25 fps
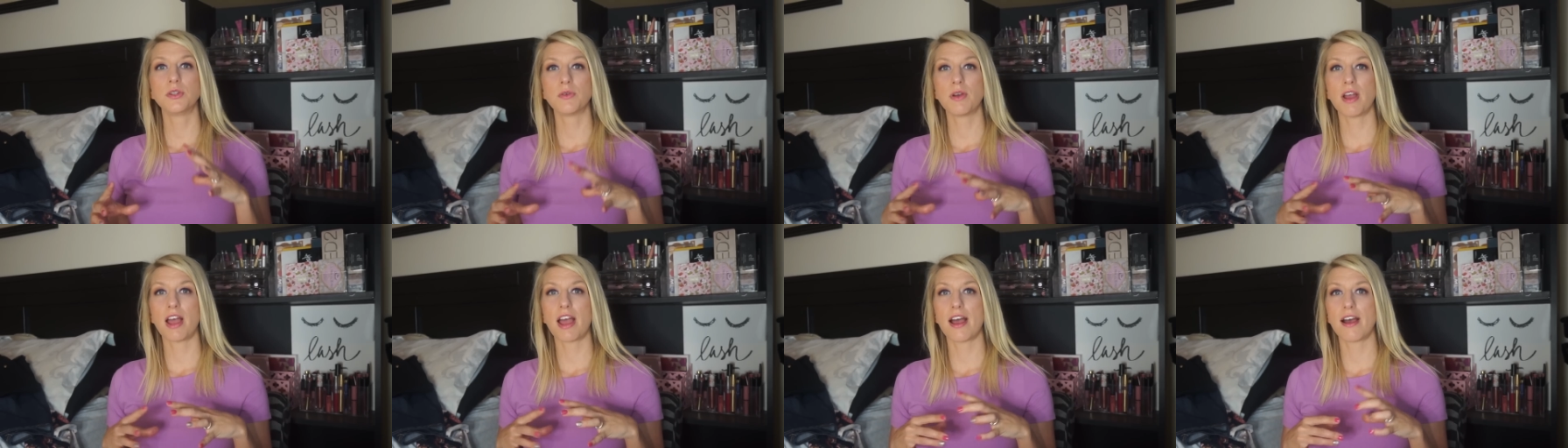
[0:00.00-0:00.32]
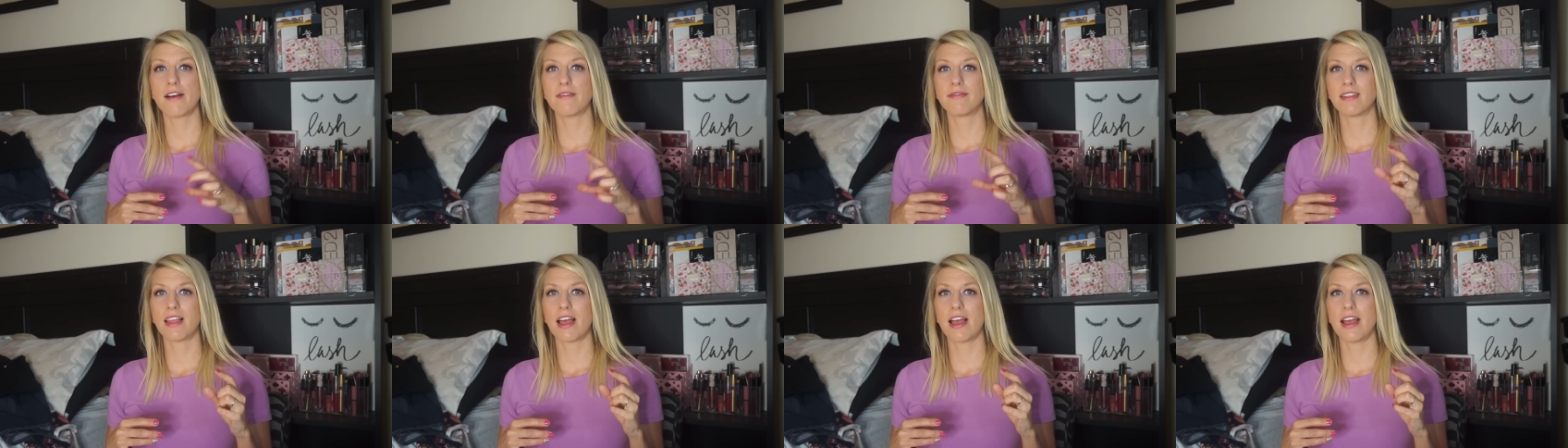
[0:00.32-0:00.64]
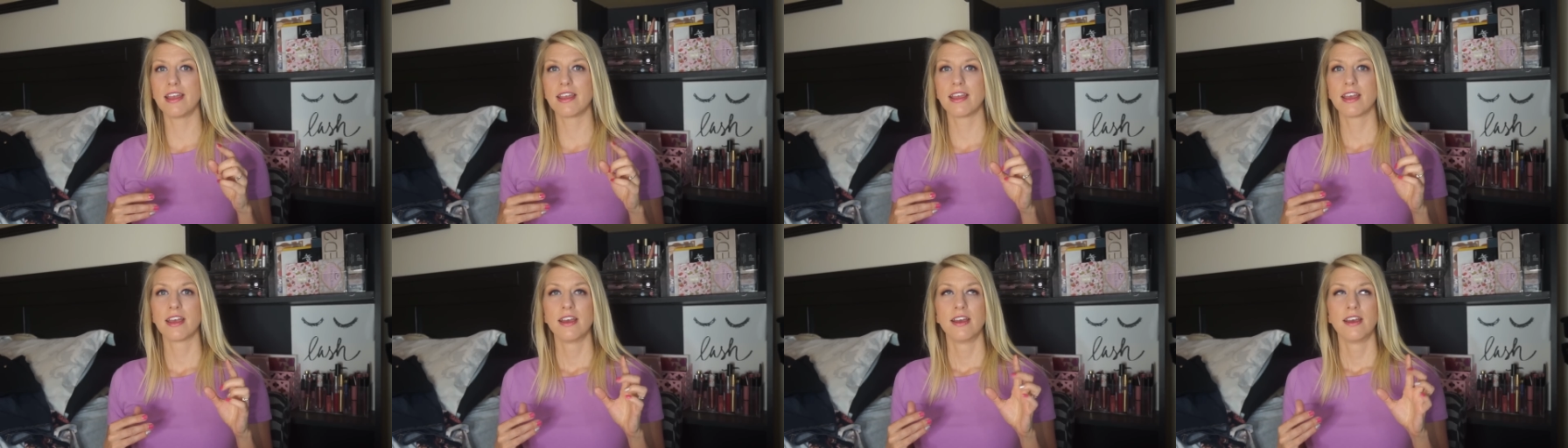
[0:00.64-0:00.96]
do have
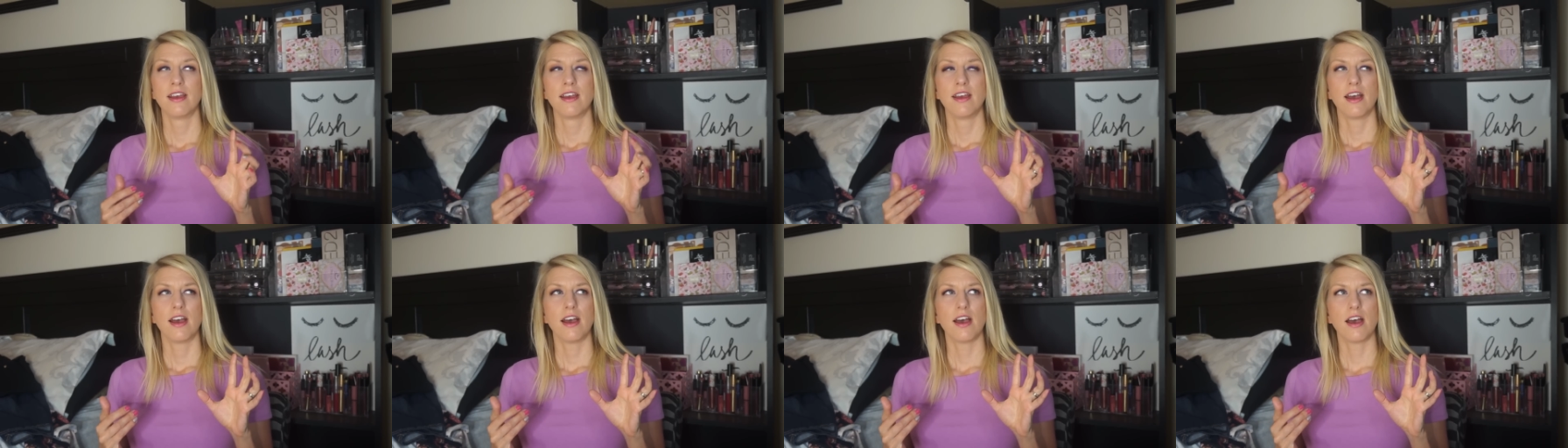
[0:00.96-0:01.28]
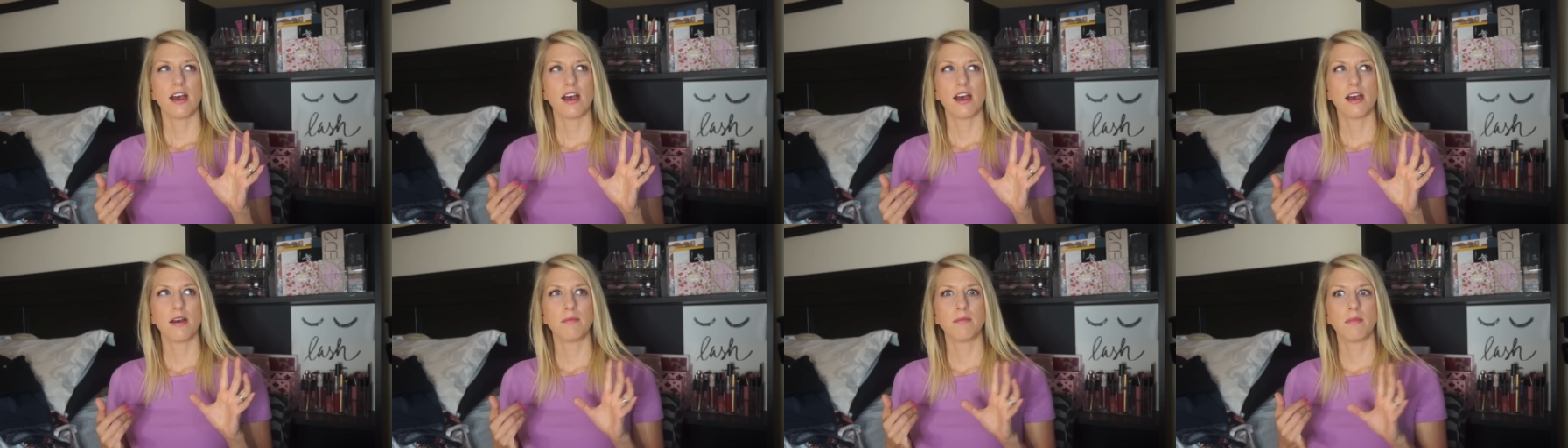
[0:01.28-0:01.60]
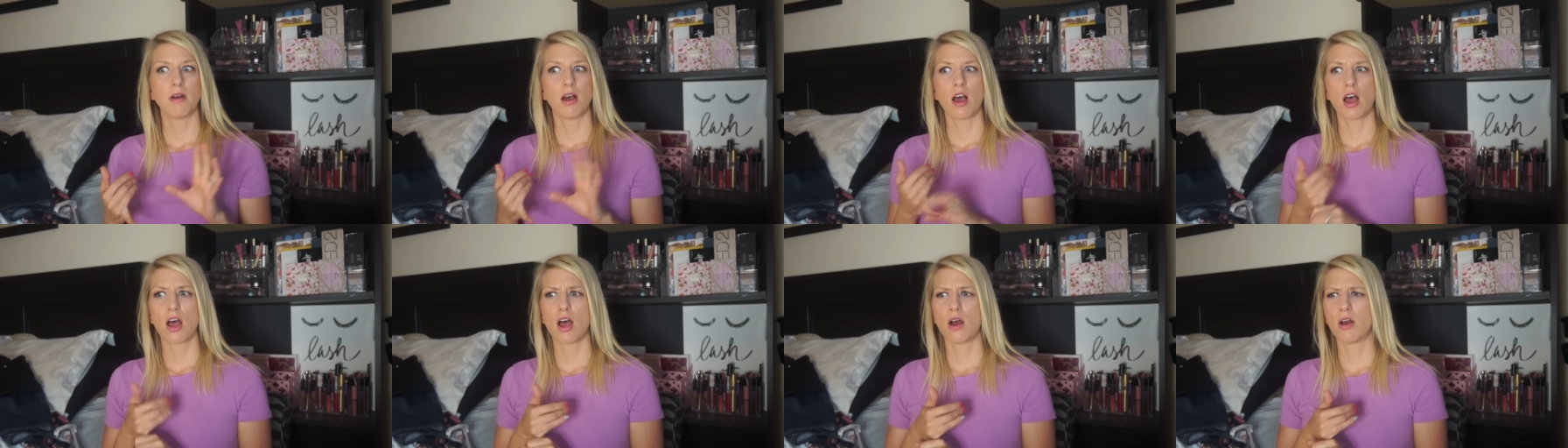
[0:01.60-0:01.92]
like um,
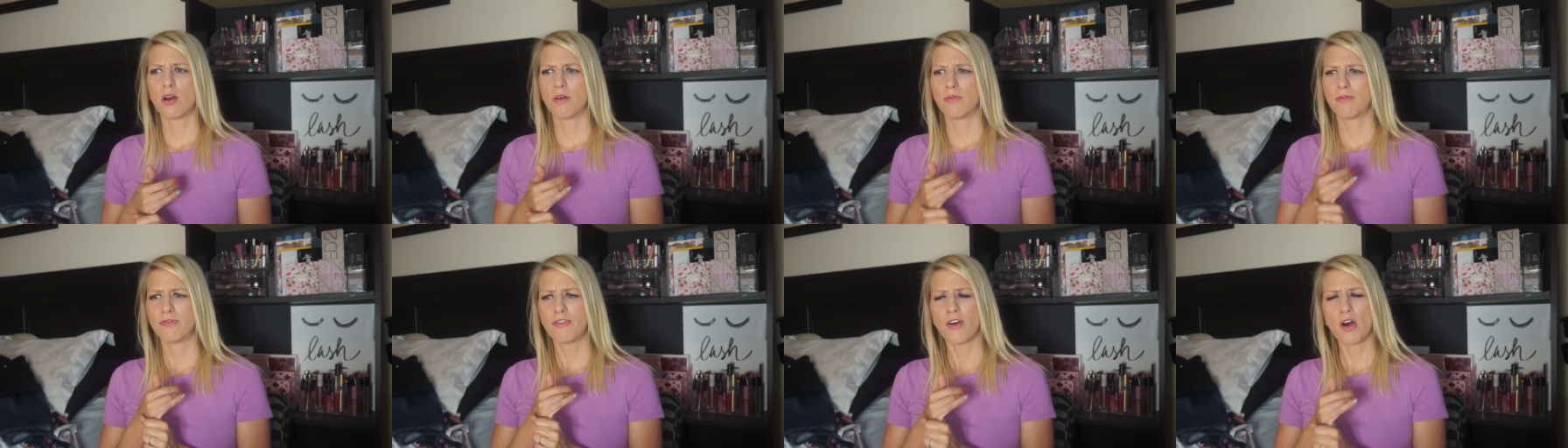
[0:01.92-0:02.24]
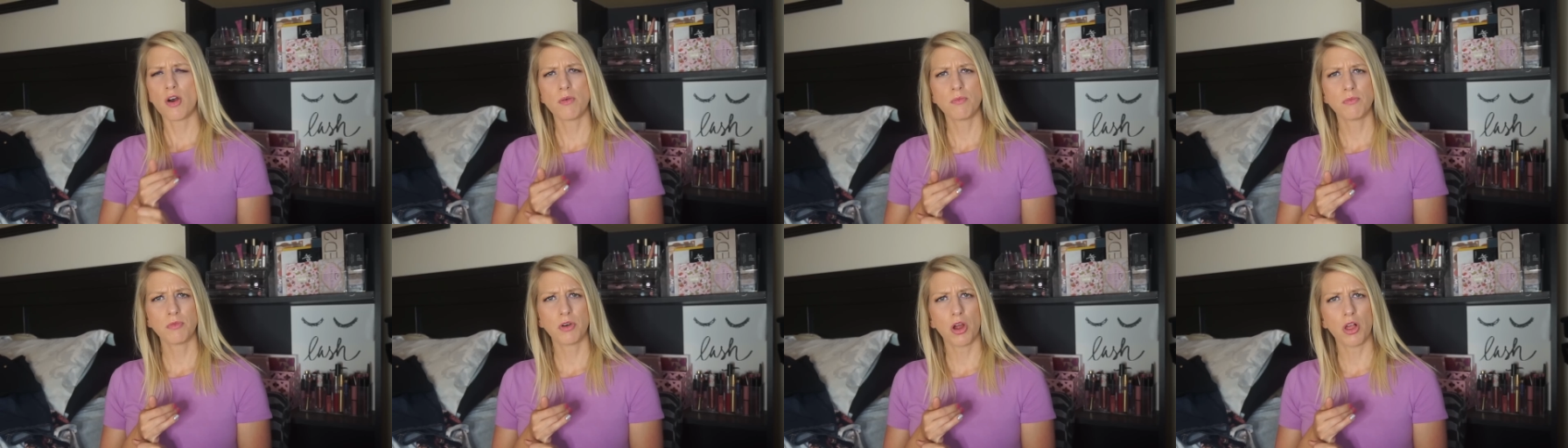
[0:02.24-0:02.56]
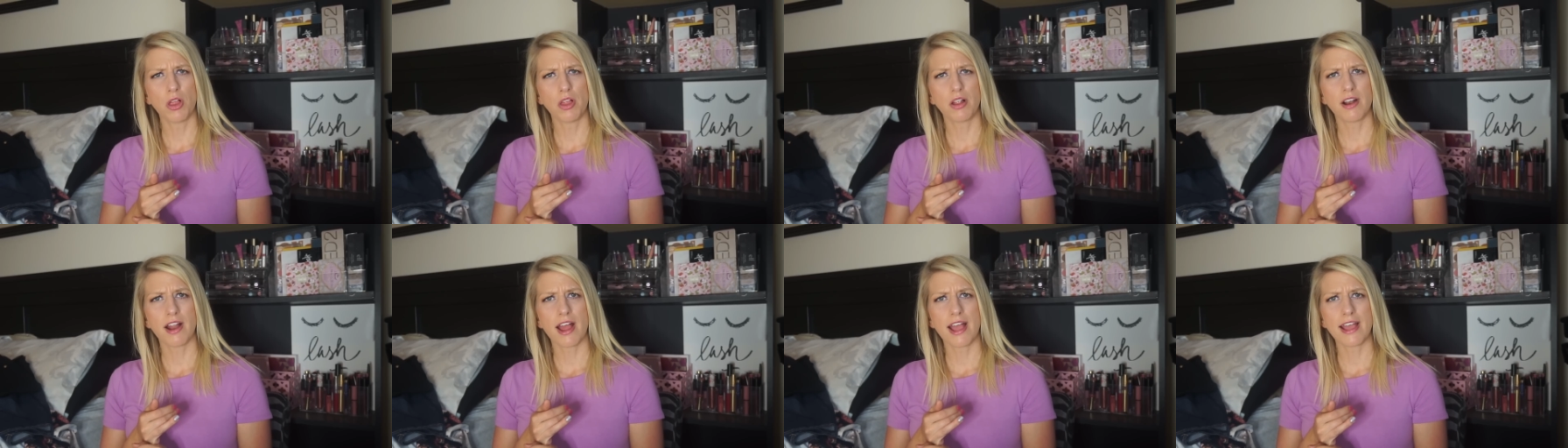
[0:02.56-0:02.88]
a foam
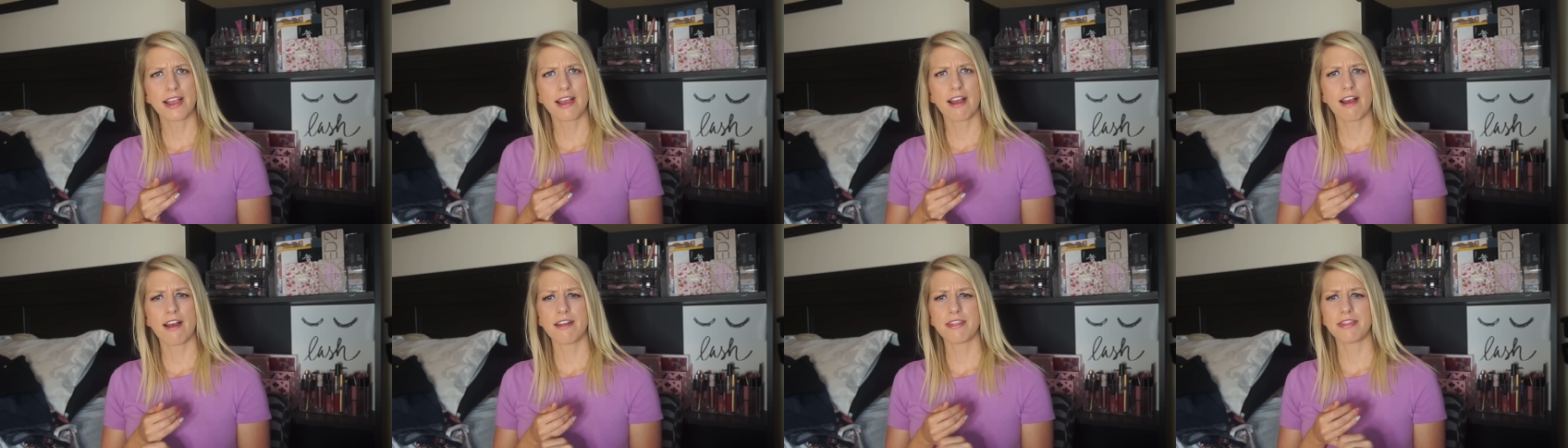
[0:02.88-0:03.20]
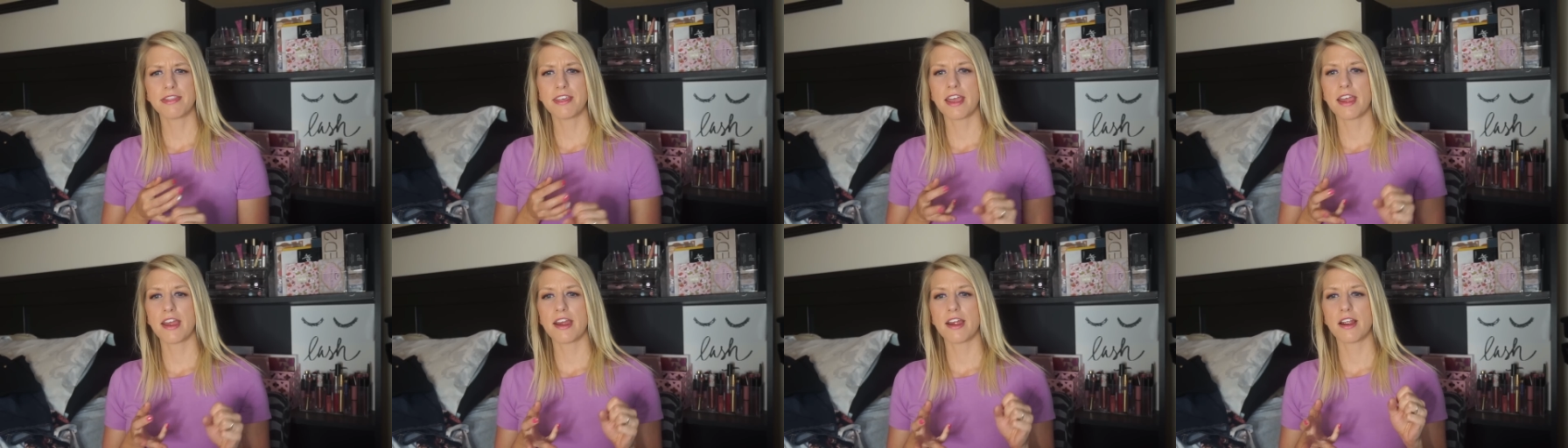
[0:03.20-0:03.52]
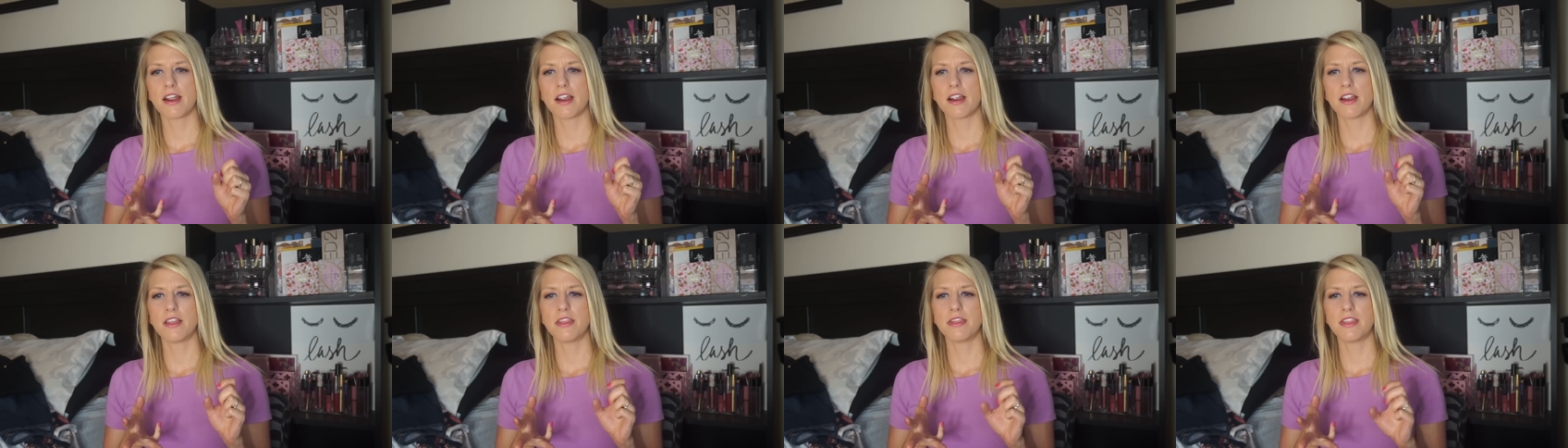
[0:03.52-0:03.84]
roller I got
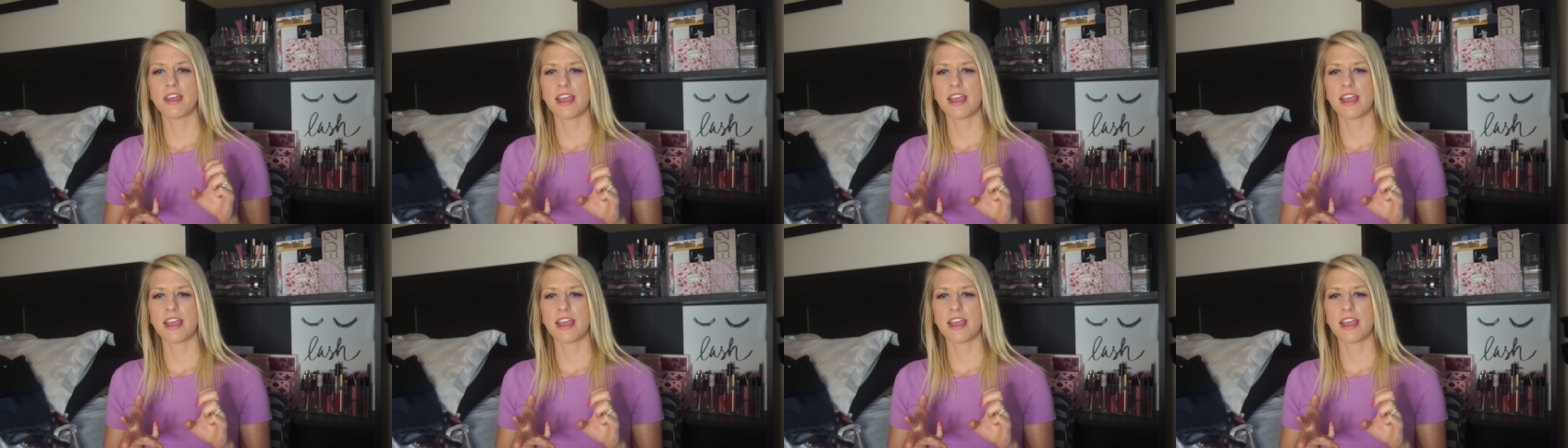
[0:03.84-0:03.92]
there.